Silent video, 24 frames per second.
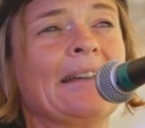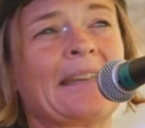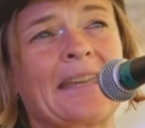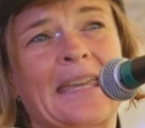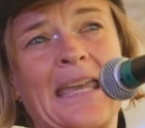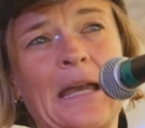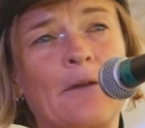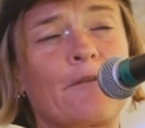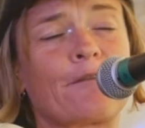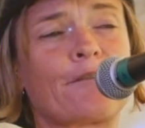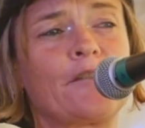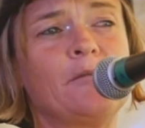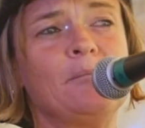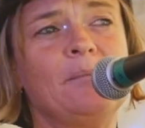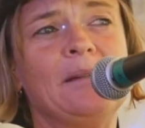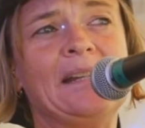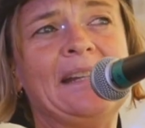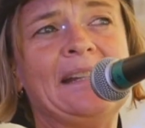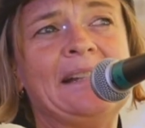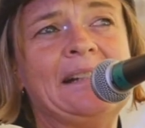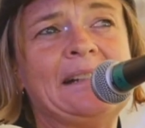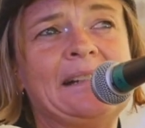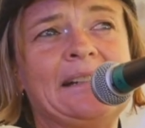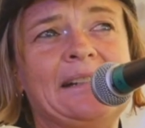kept from
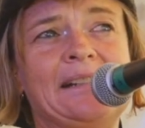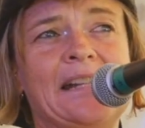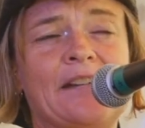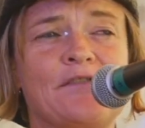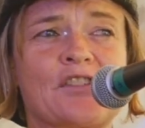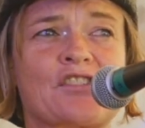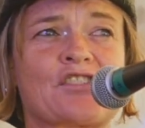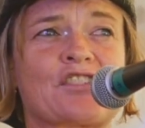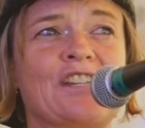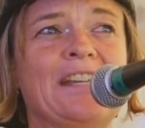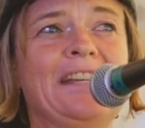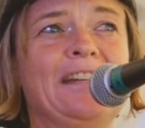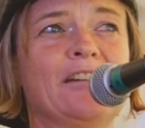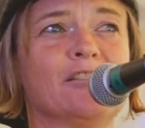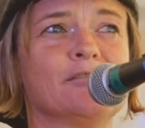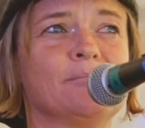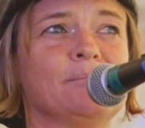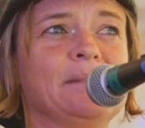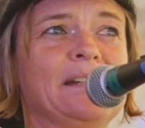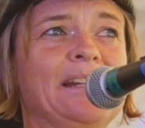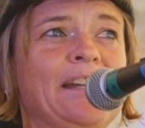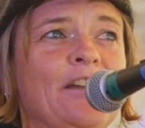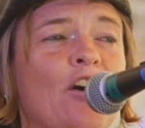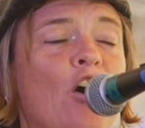me, never seen on
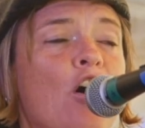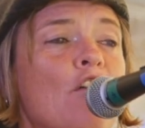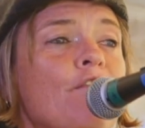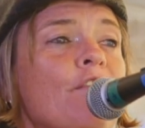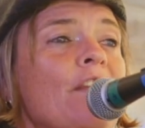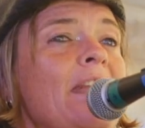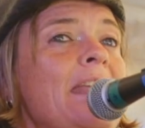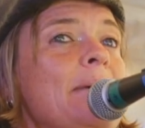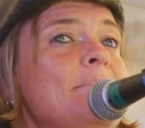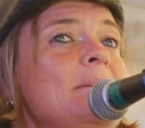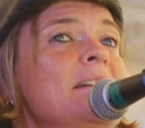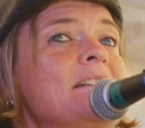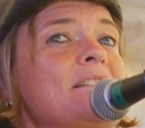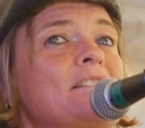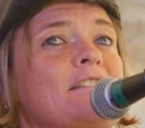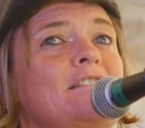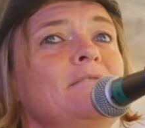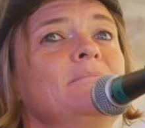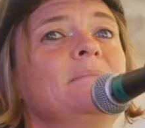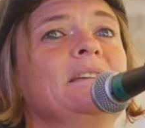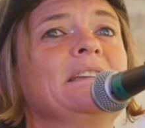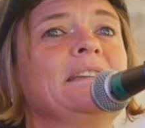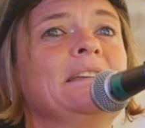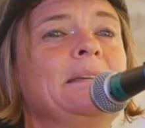me, off limits
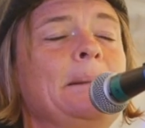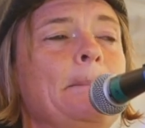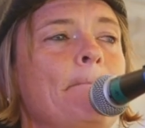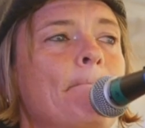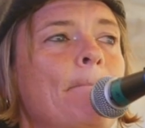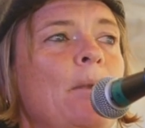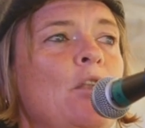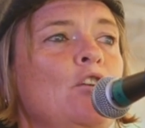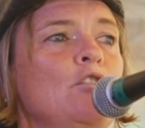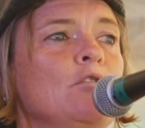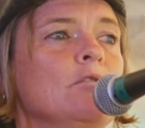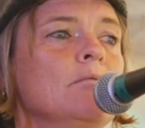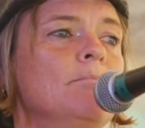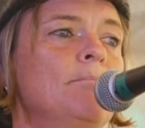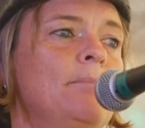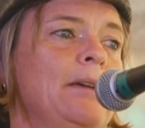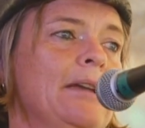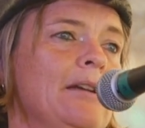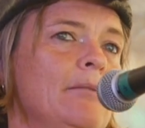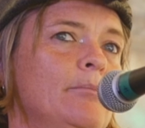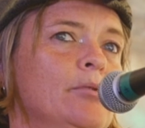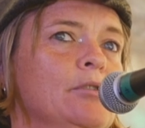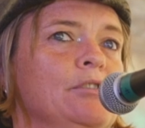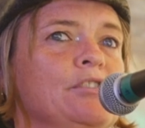to me, blue,
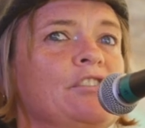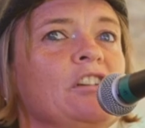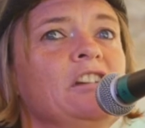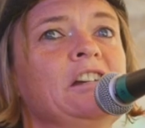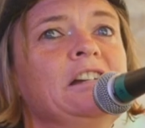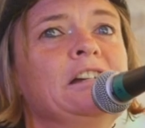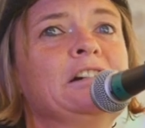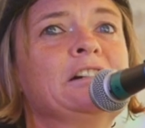pink boys.